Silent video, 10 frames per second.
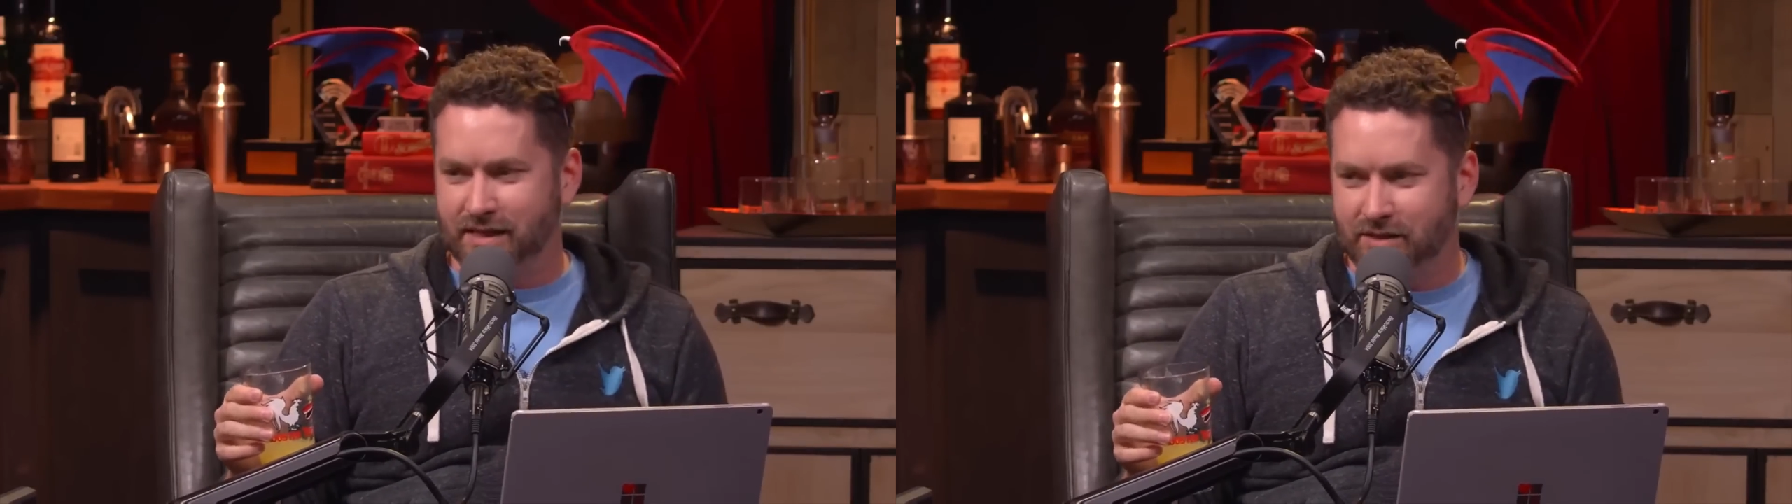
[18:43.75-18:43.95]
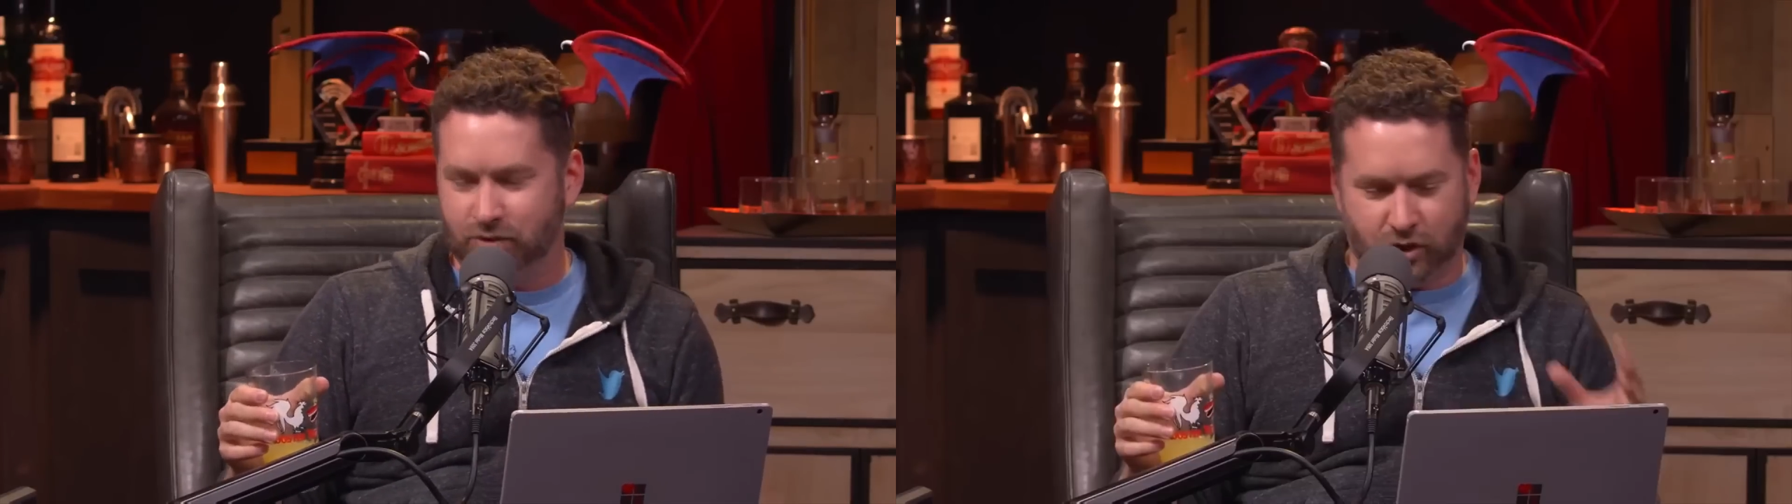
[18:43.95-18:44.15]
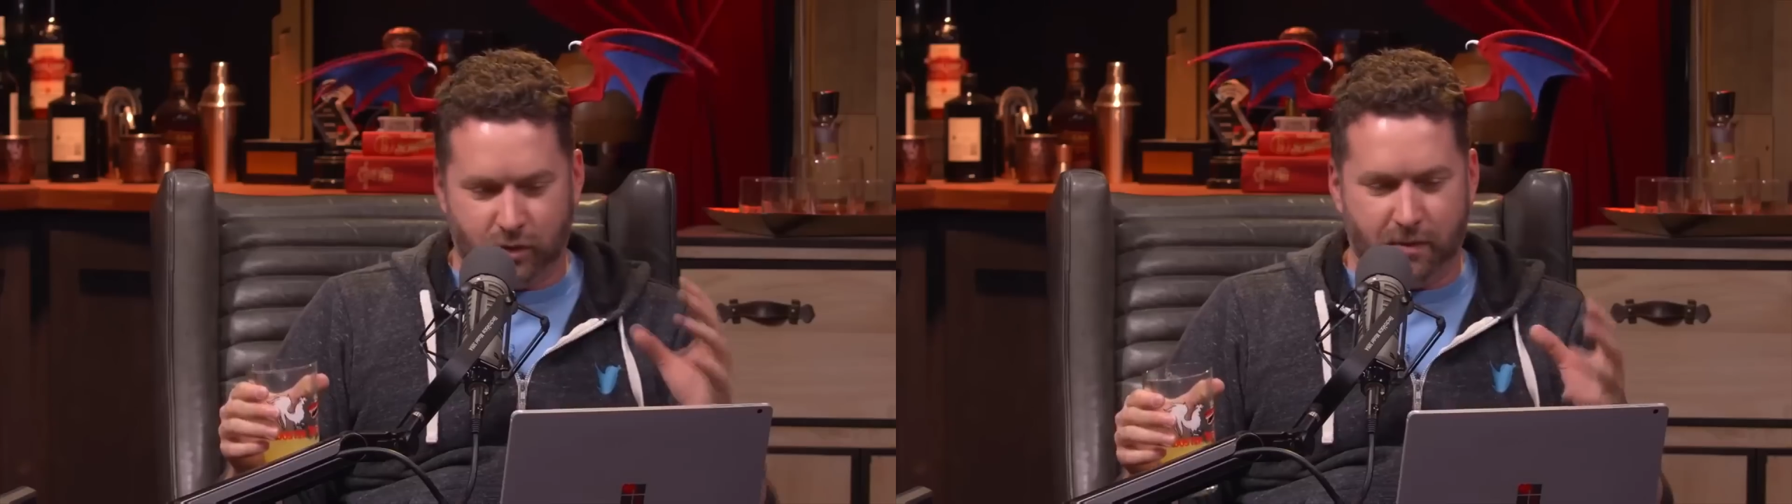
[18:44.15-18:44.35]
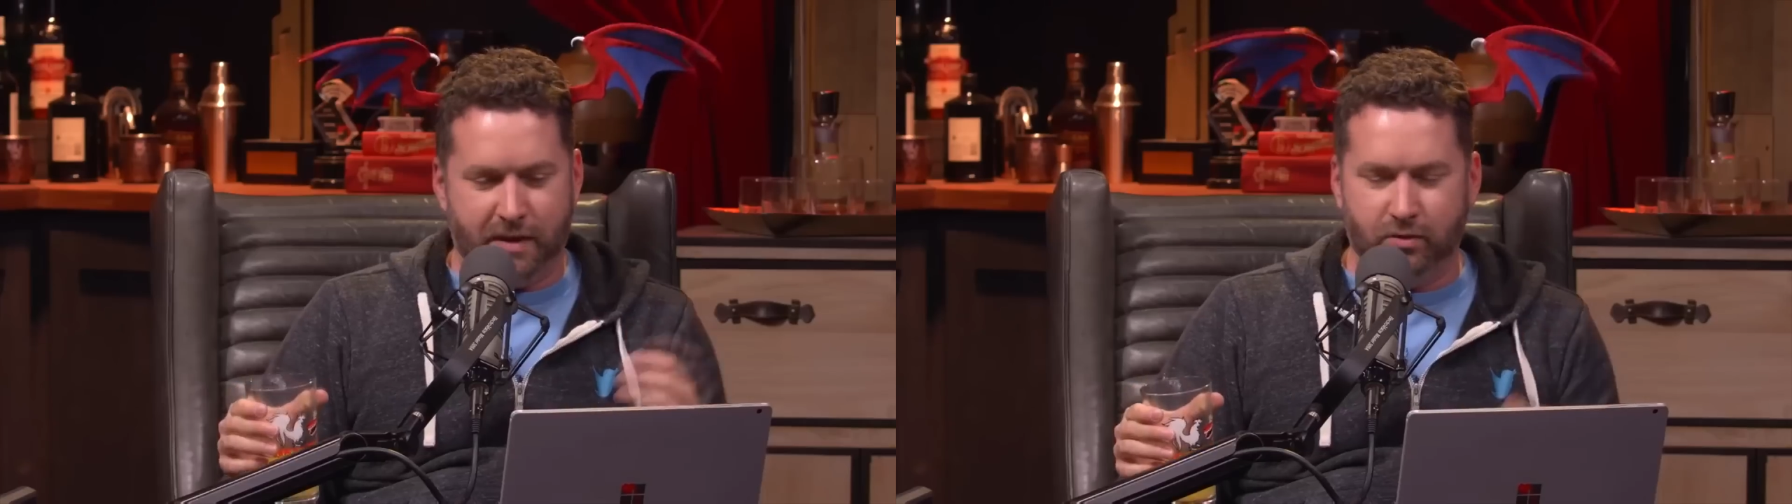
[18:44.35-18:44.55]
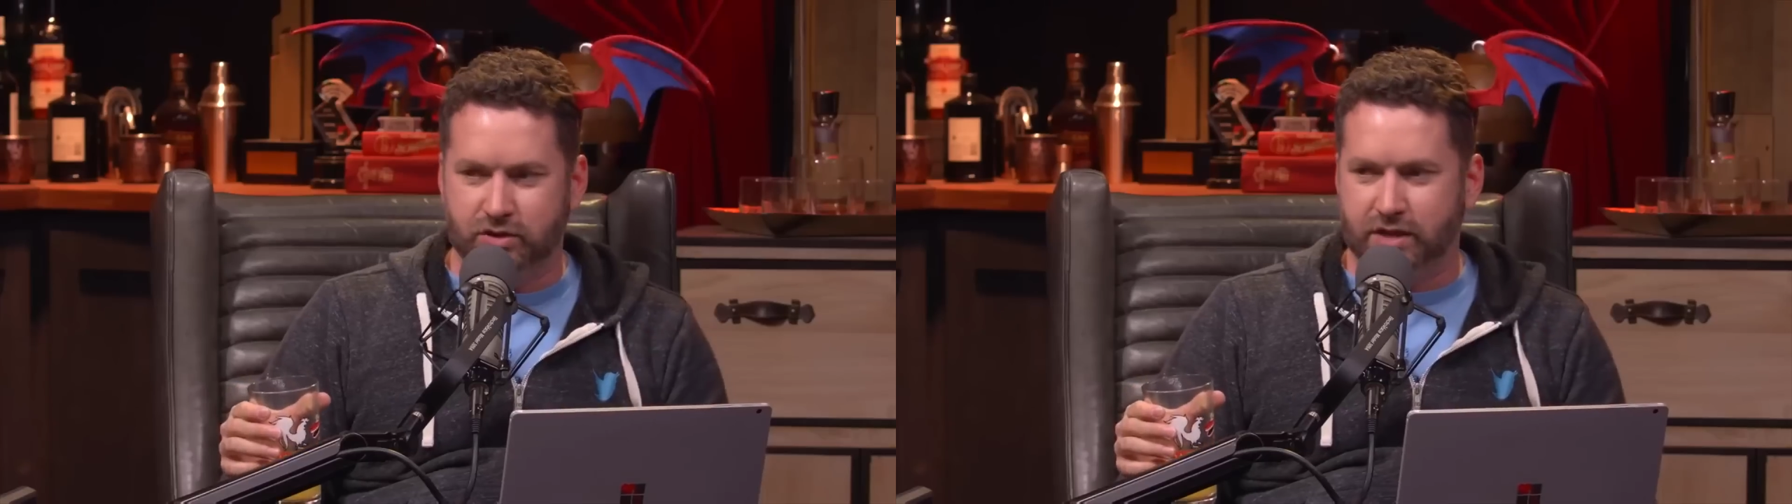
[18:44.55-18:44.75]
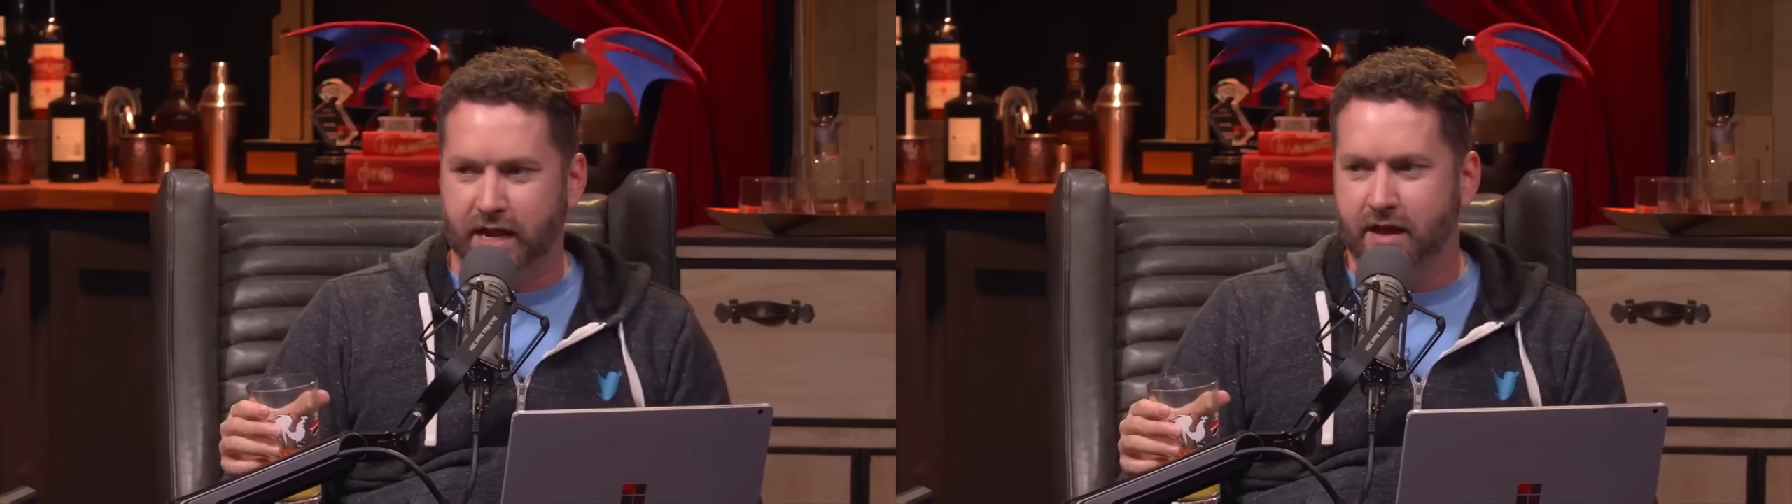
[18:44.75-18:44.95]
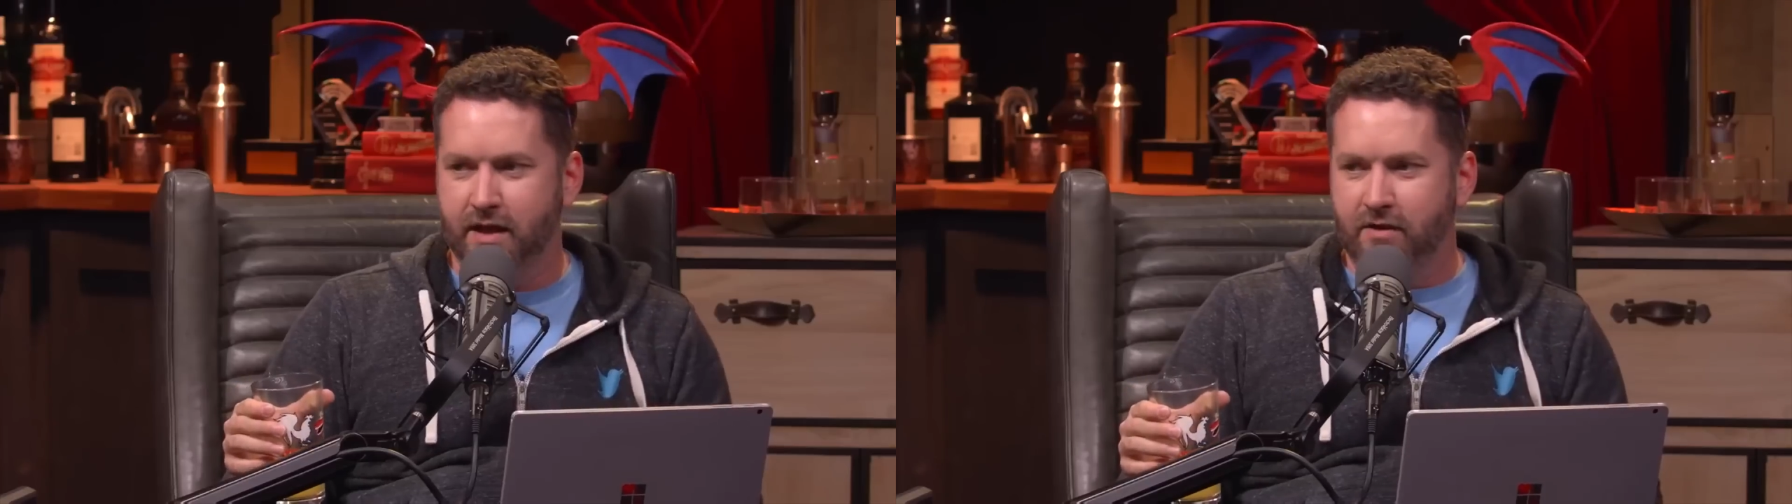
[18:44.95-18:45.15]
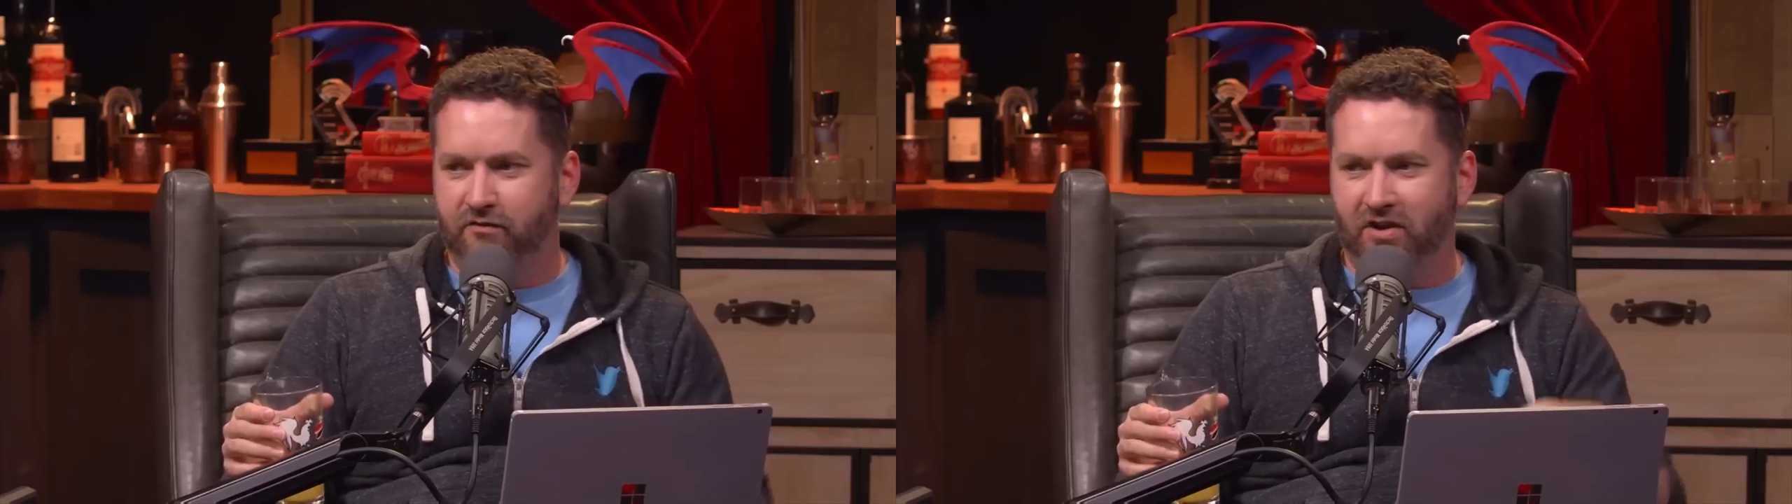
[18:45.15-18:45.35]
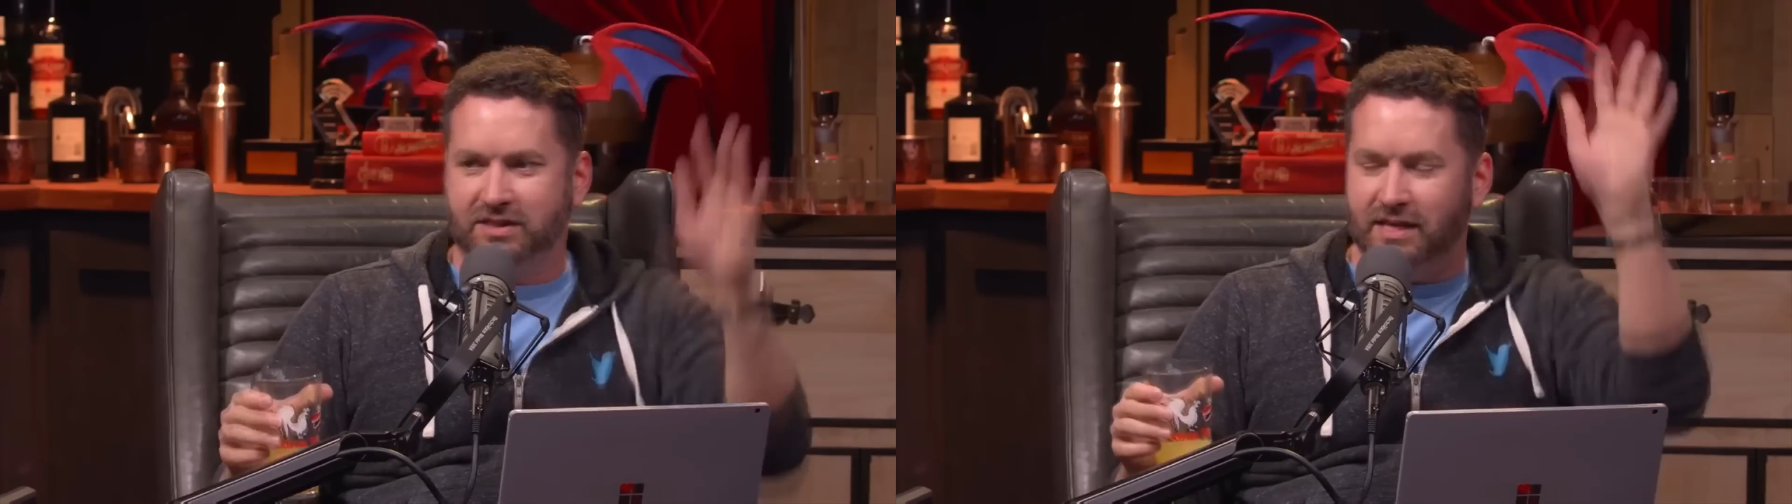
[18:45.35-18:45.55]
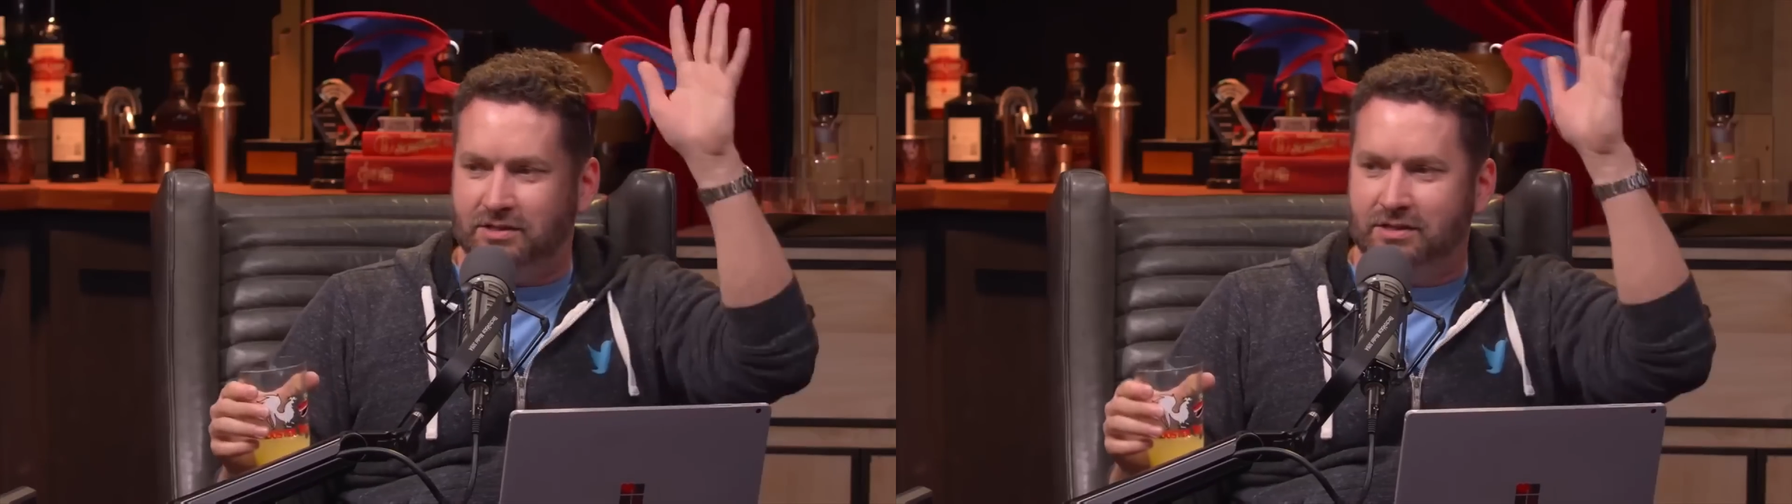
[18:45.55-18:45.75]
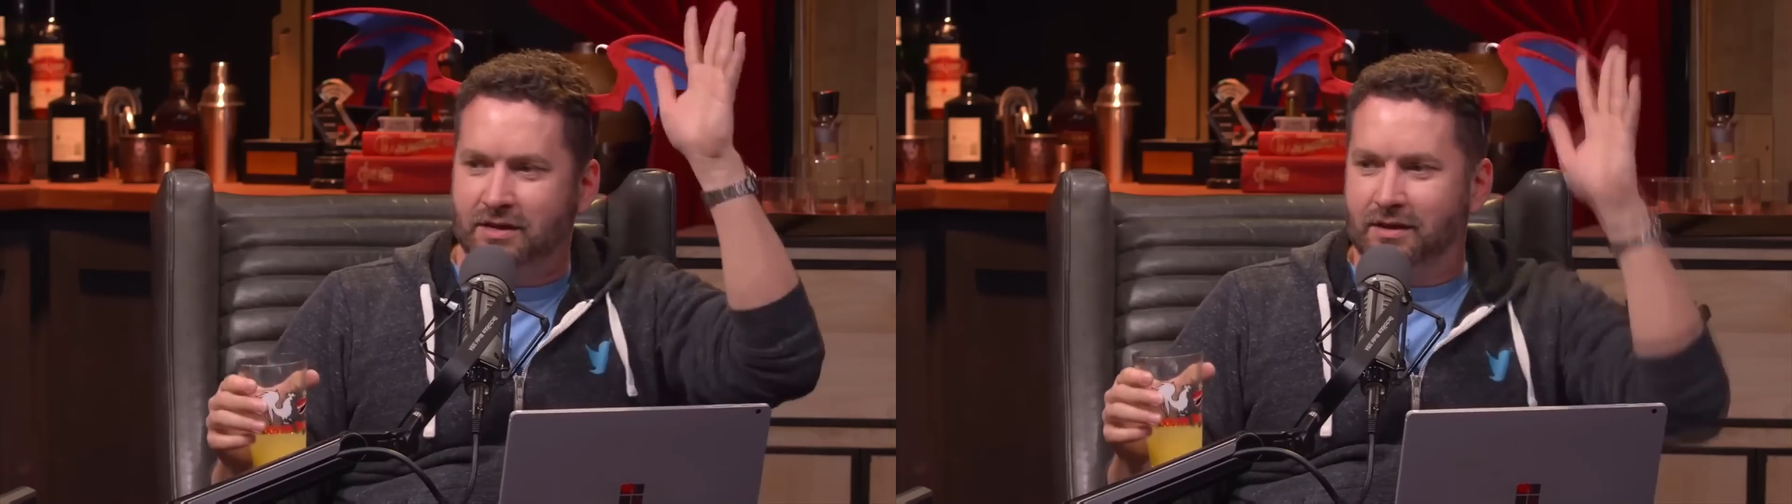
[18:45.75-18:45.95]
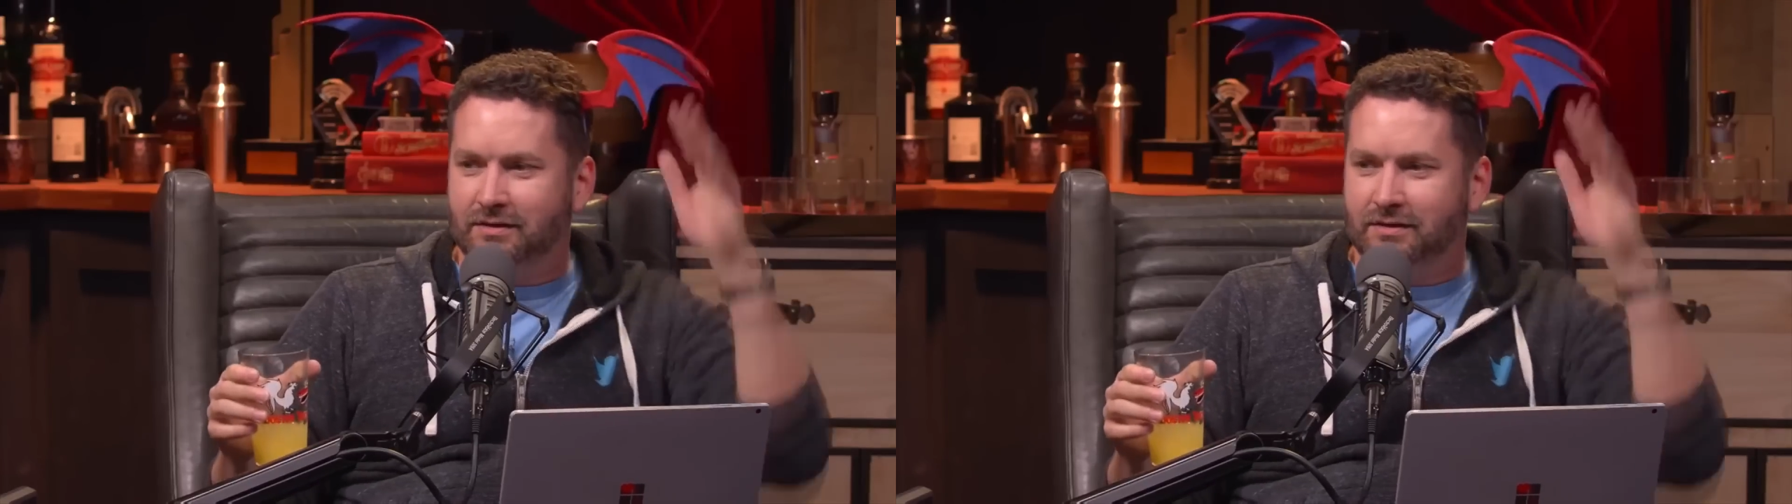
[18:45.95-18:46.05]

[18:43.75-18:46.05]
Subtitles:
That there's a group of people just like, fuck this.